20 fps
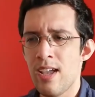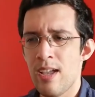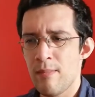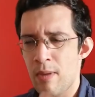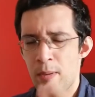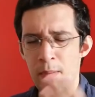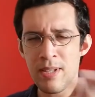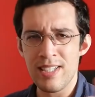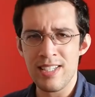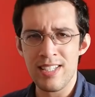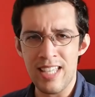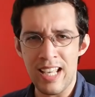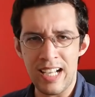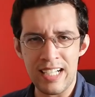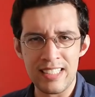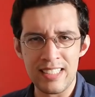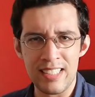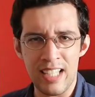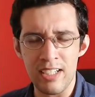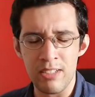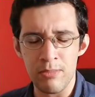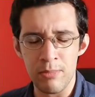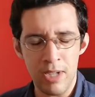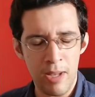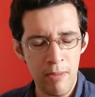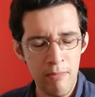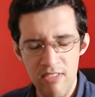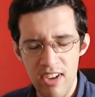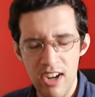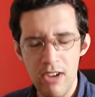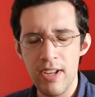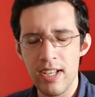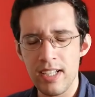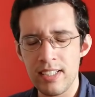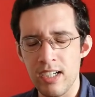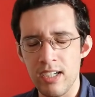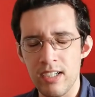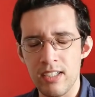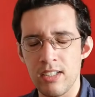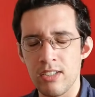Maybe it's the excitement. I'm very
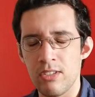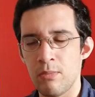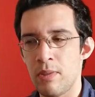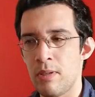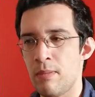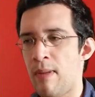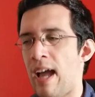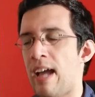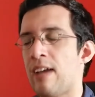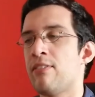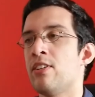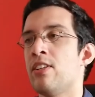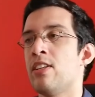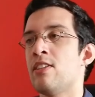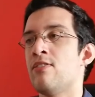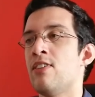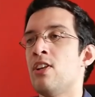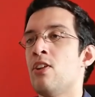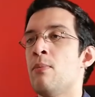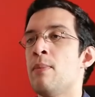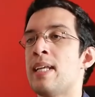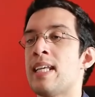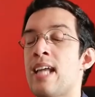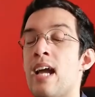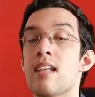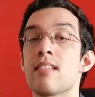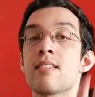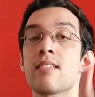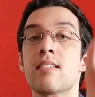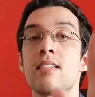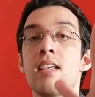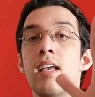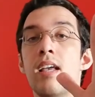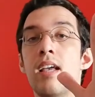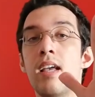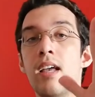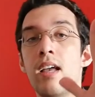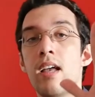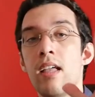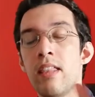excited to be back for this video because
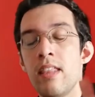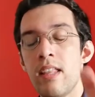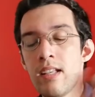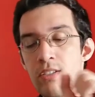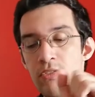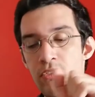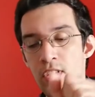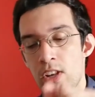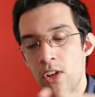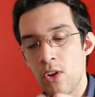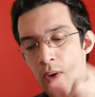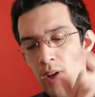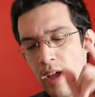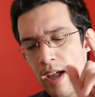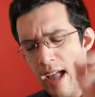this video,